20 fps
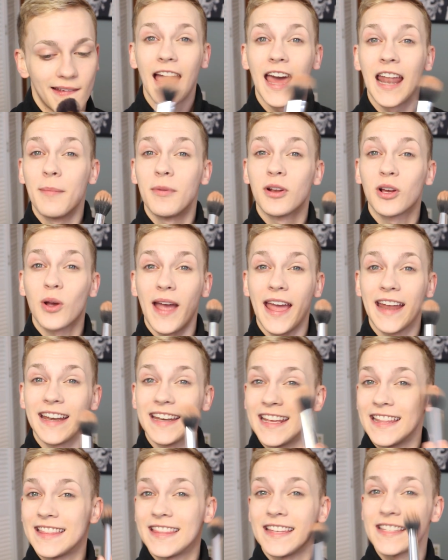And I'm gonna go ahead
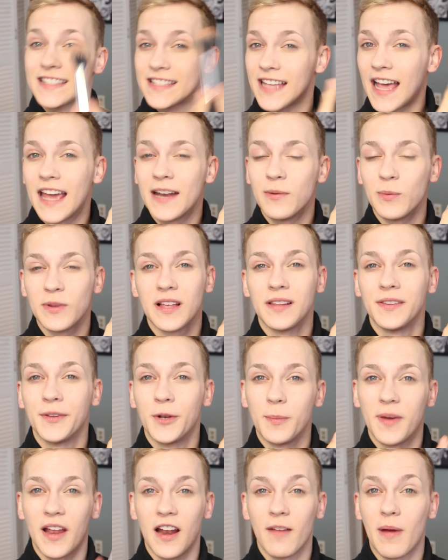and hit this side with a
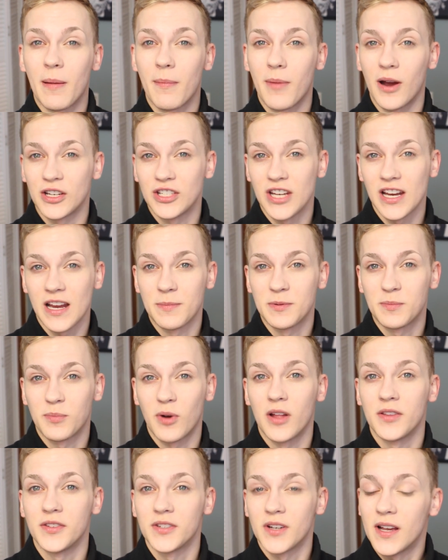little bit of my Marc Jacobs
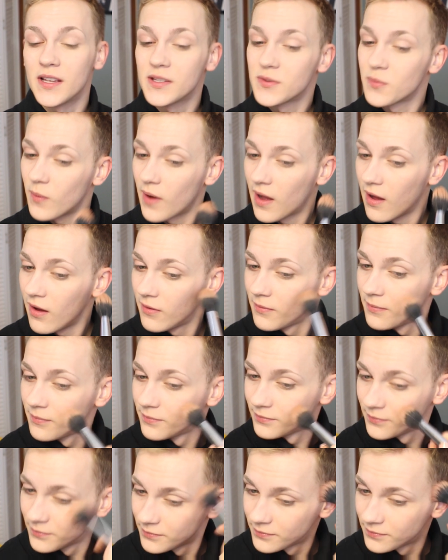bronzer as well.